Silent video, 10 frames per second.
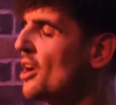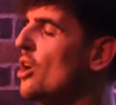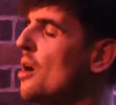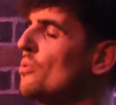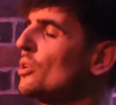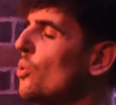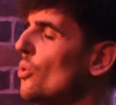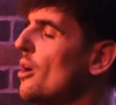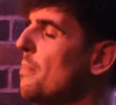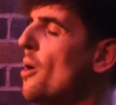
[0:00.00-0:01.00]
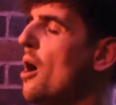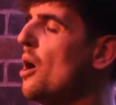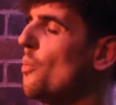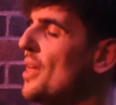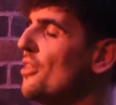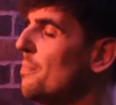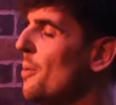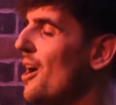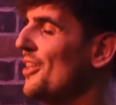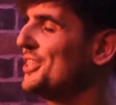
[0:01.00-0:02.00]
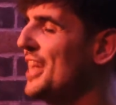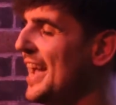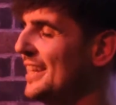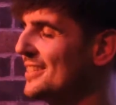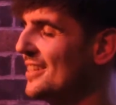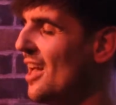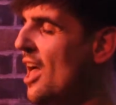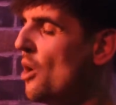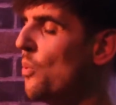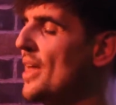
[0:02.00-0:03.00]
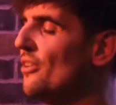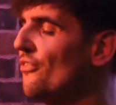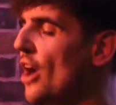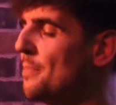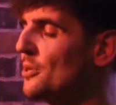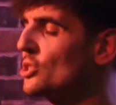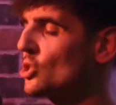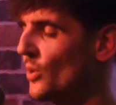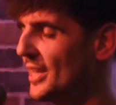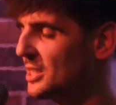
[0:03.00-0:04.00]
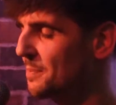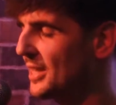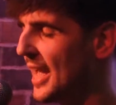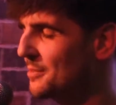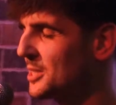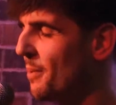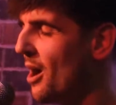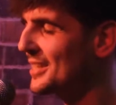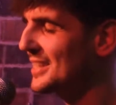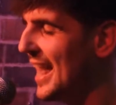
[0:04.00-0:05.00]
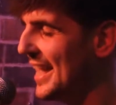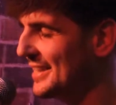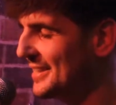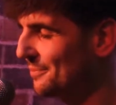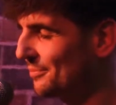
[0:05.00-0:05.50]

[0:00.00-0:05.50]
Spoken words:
Can't recall the part where the path changed, where the vibrant streets became sparse lanes.